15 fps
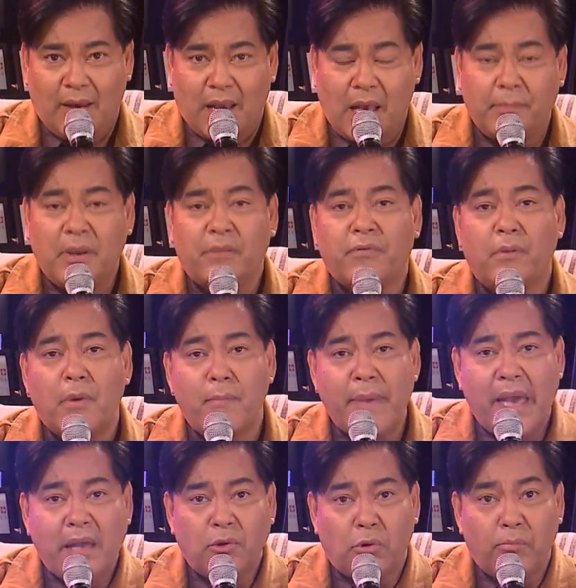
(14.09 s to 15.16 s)
Coming from a
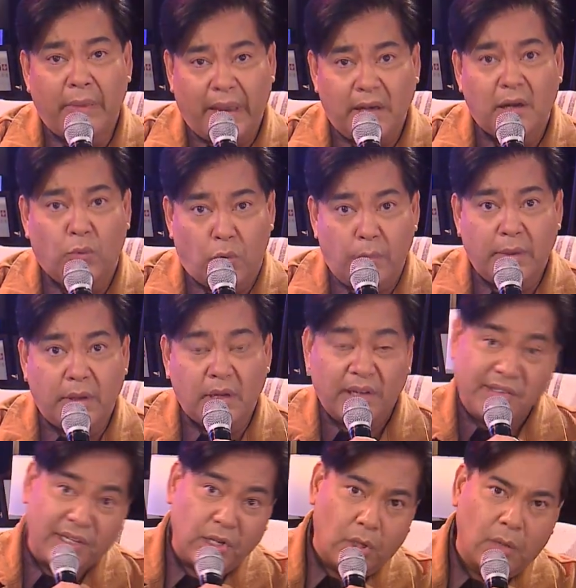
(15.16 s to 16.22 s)
man who made a woman
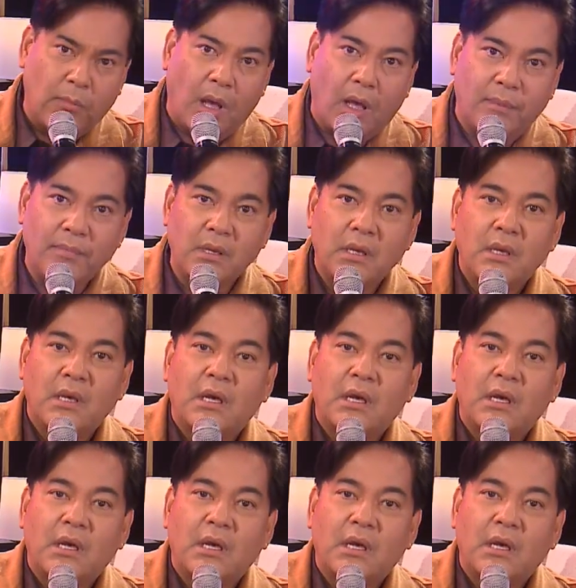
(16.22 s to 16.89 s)
a single mom,